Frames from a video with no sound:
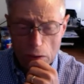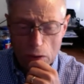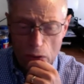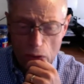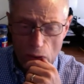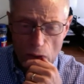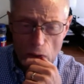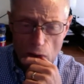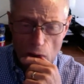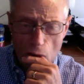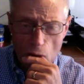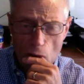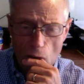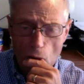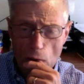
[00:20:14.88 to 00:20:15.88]
and
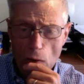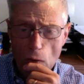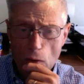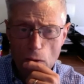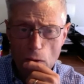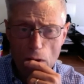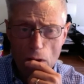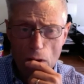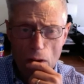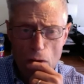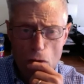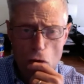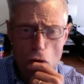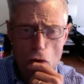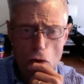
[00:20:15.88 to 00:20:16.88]
on
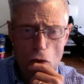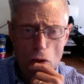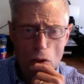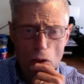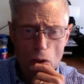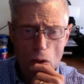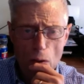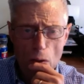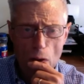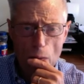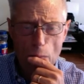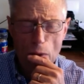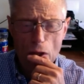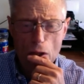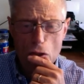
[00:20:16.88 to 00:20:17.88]
it, just
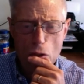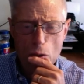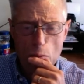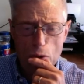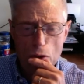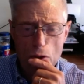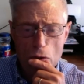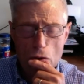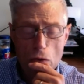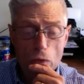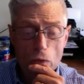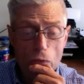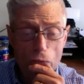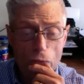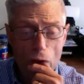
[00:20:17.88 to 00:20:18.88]
amazing piece
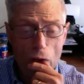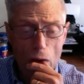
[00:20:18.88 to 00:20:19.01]
of